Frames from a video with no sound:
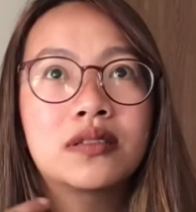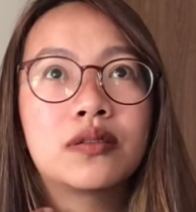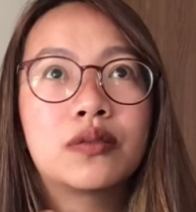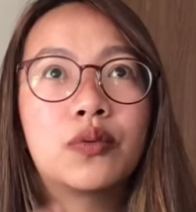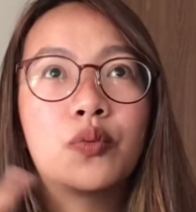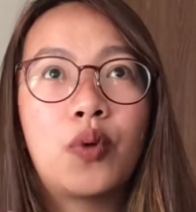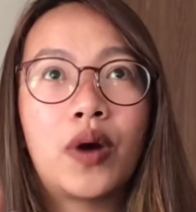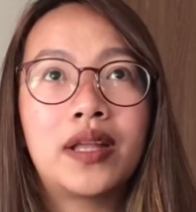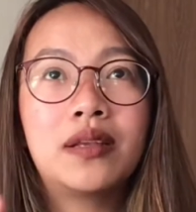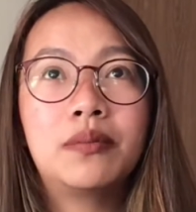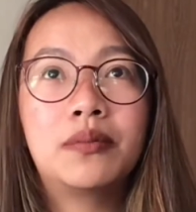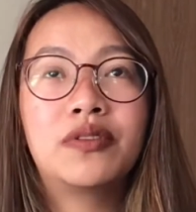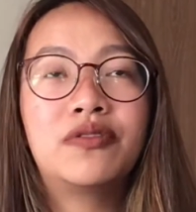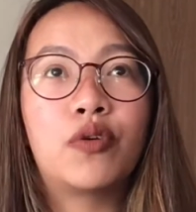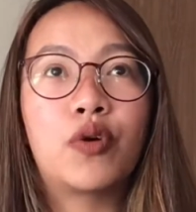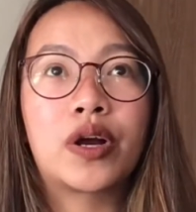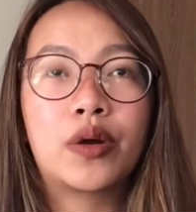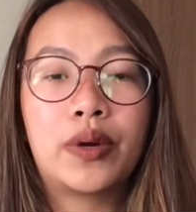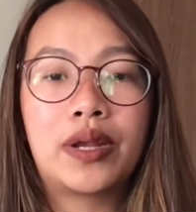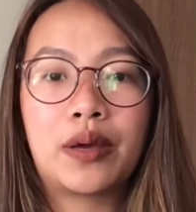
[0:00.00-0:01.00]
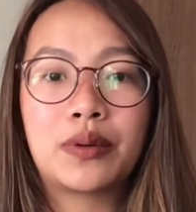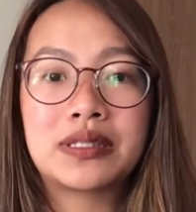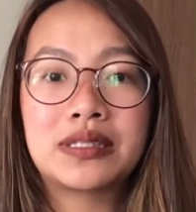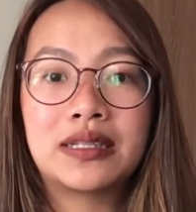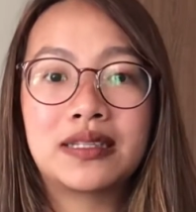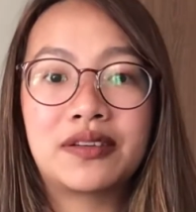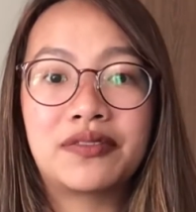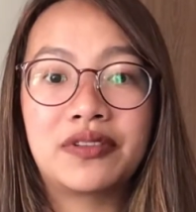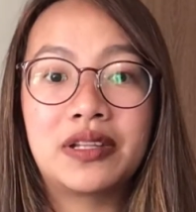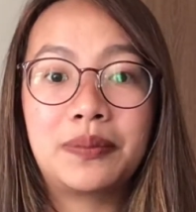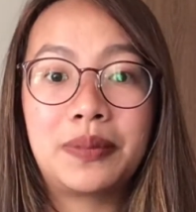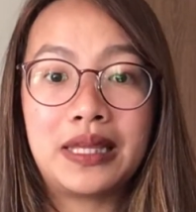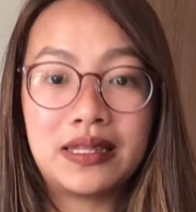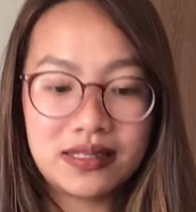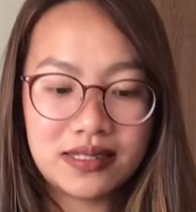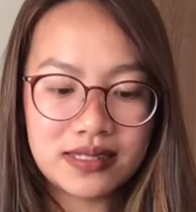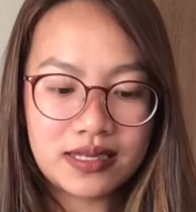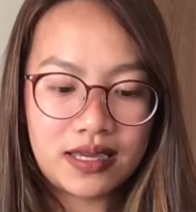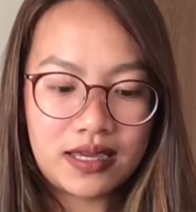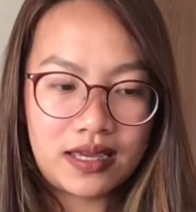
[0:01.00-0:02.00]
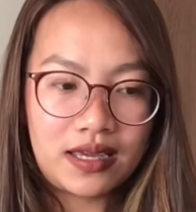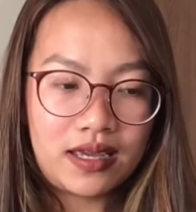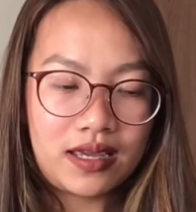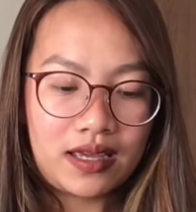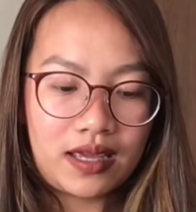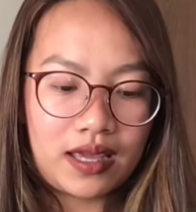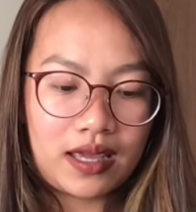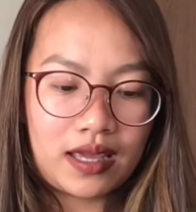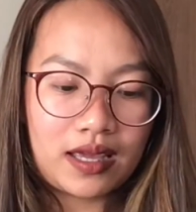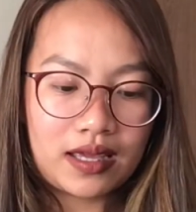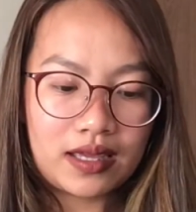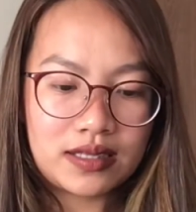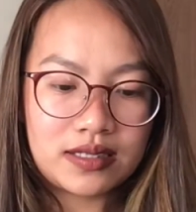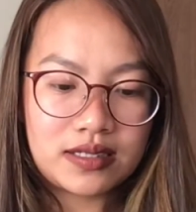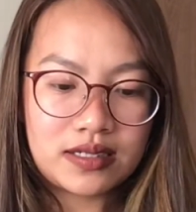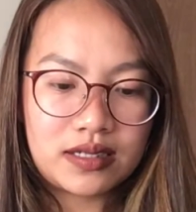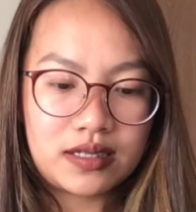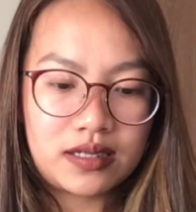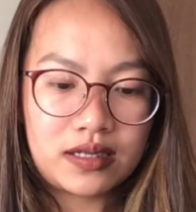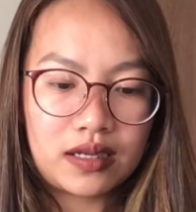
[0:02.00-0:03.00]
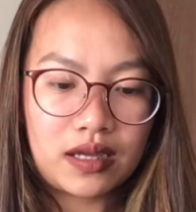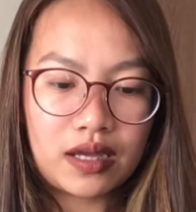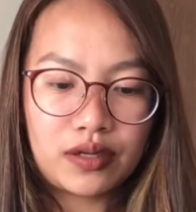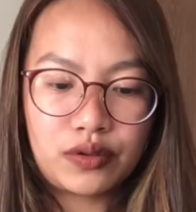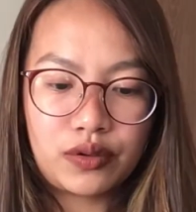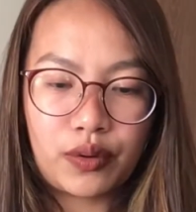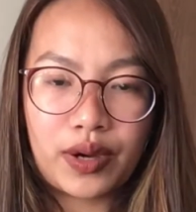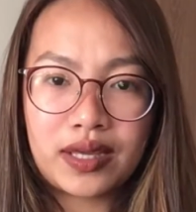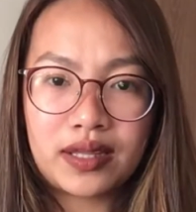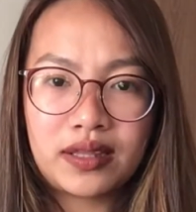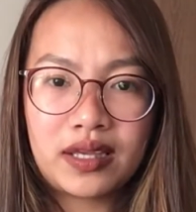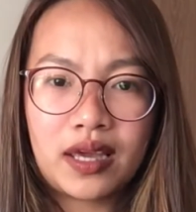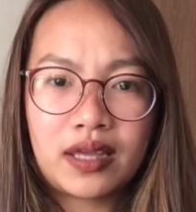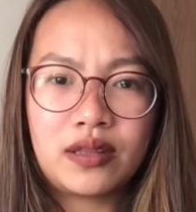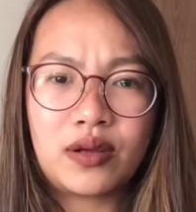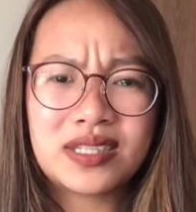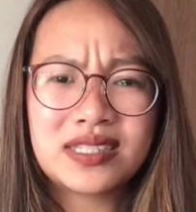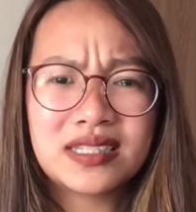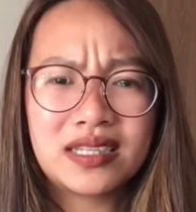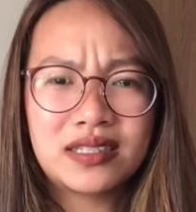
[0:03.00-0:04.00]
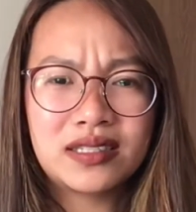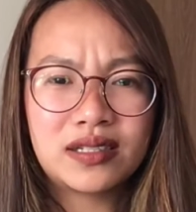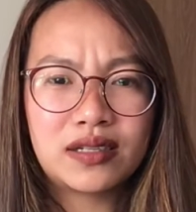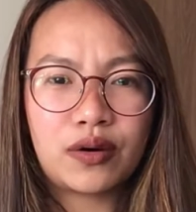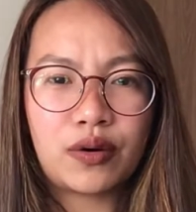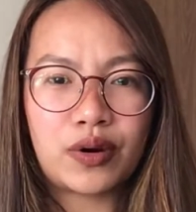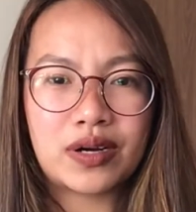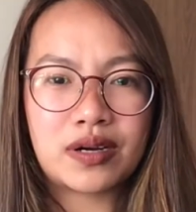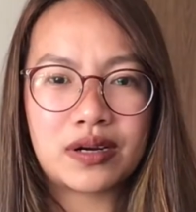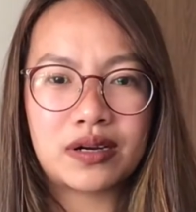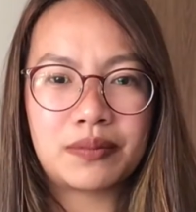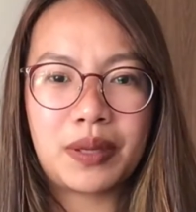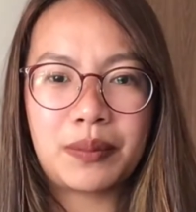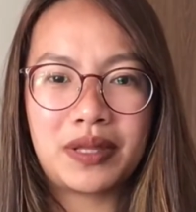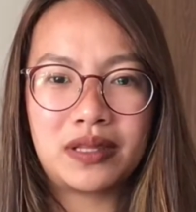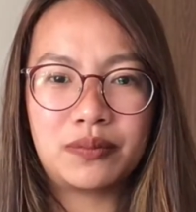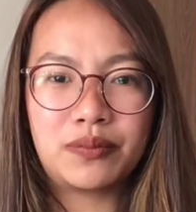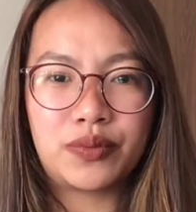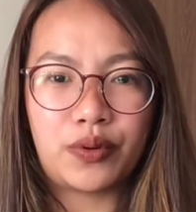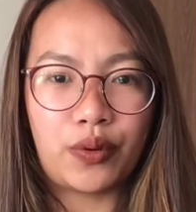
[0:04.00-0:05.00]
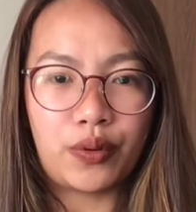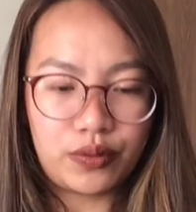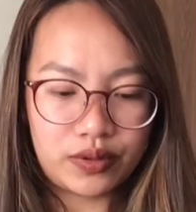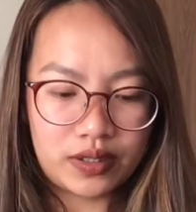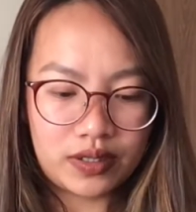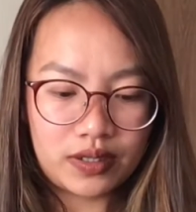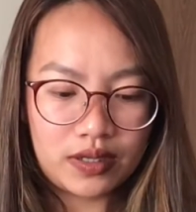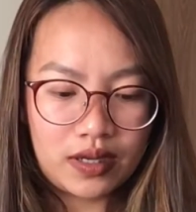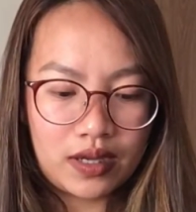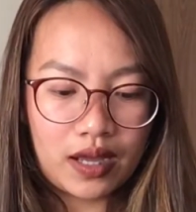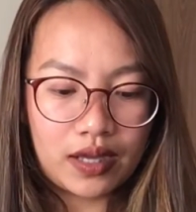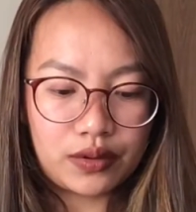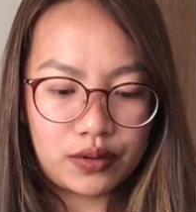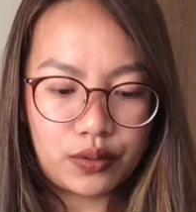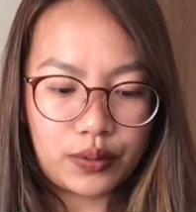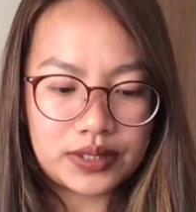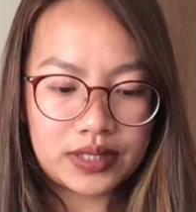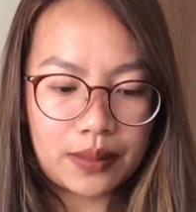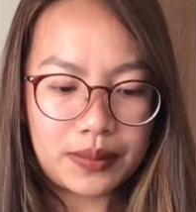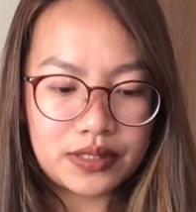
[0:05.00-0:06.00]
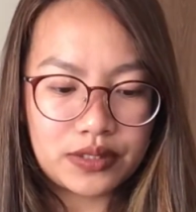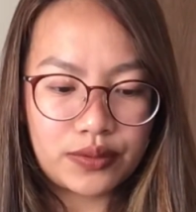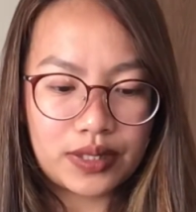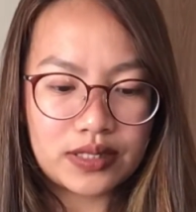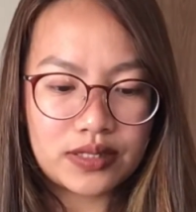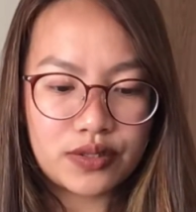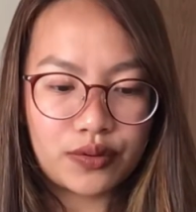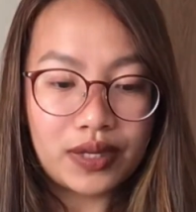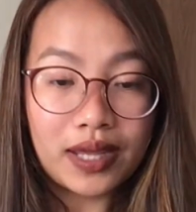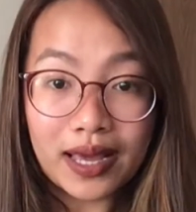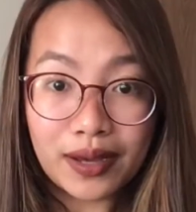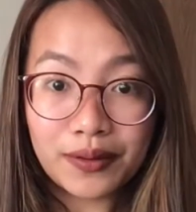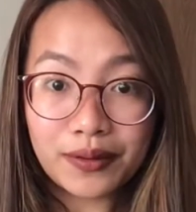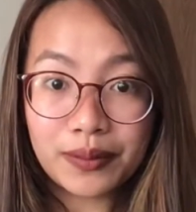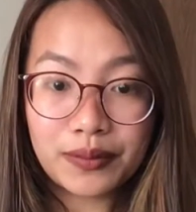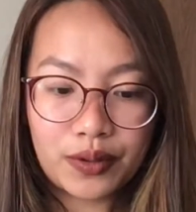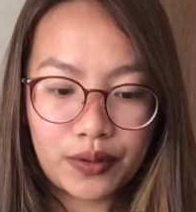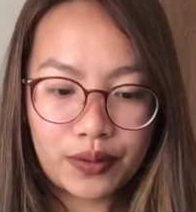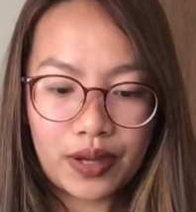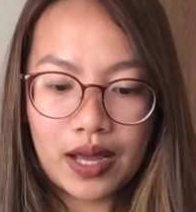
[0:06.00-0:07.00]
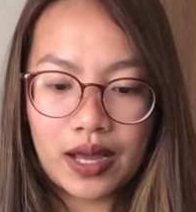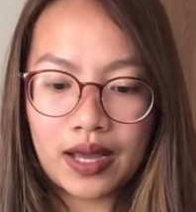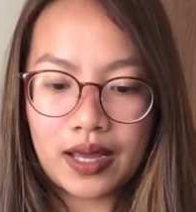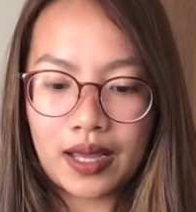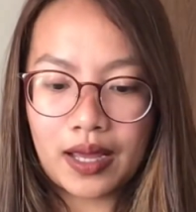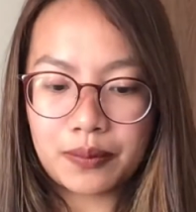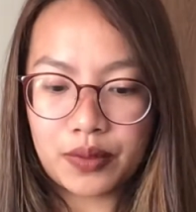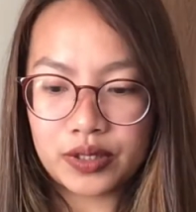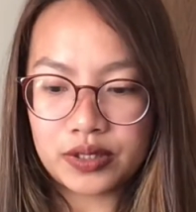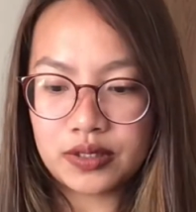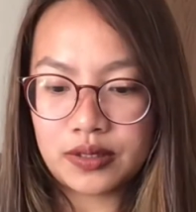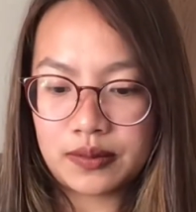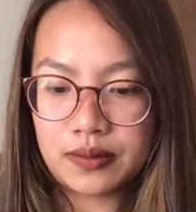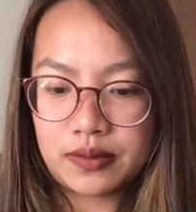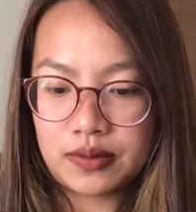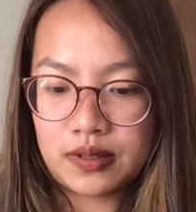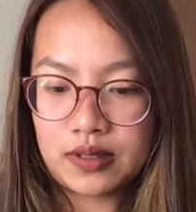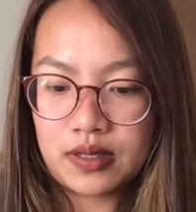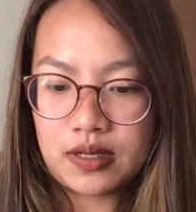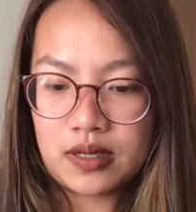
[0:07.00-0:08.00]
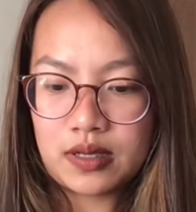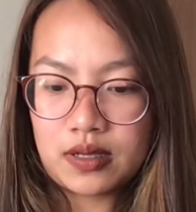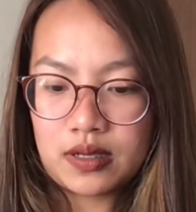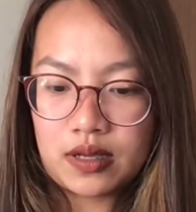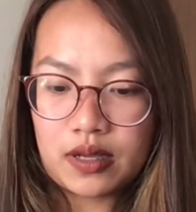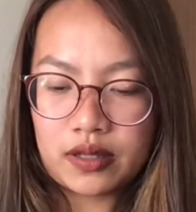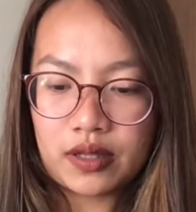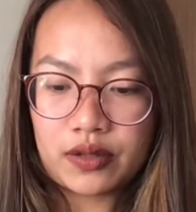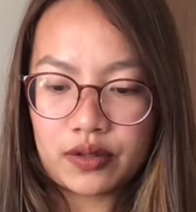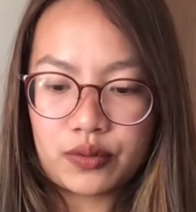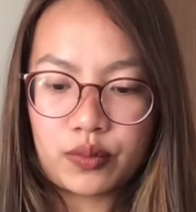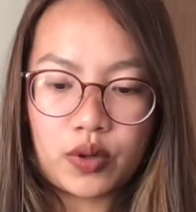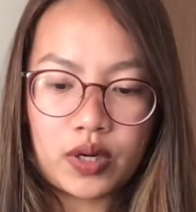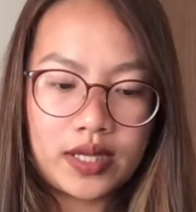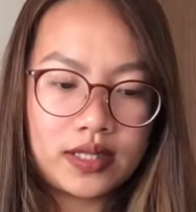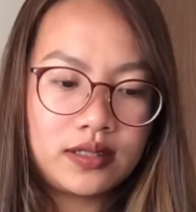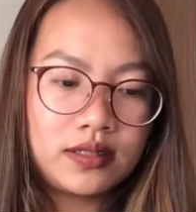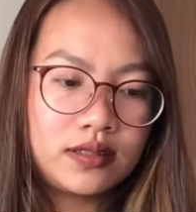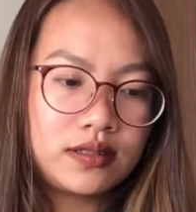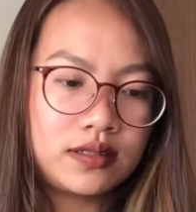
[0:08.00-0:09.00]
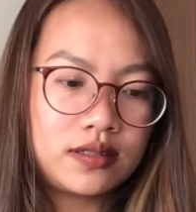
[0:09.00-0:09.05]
one before when I was in the Philippines, and I don't know. I think I lost it, or maybe it broke. I don't know what happened to it. So now I bought another one.